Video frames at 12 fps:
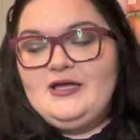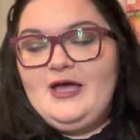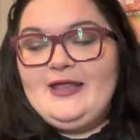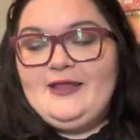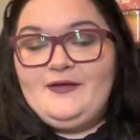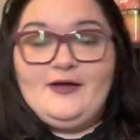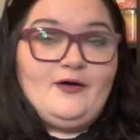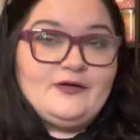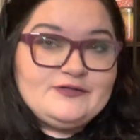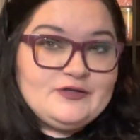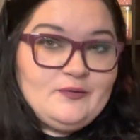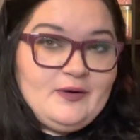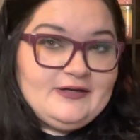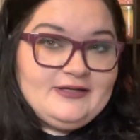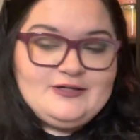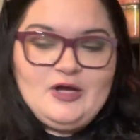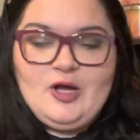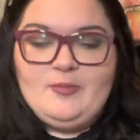And then I also wanted
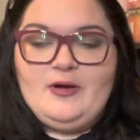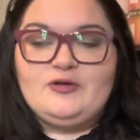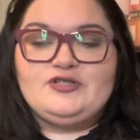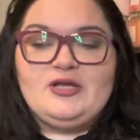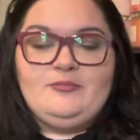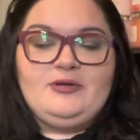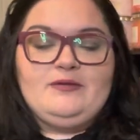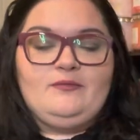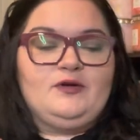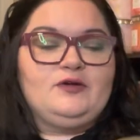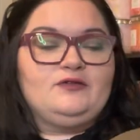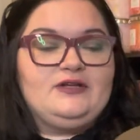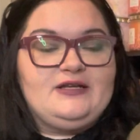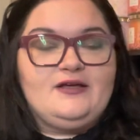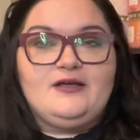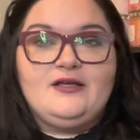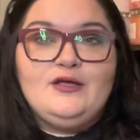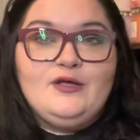to talk about champagne
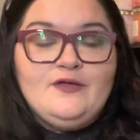margarita.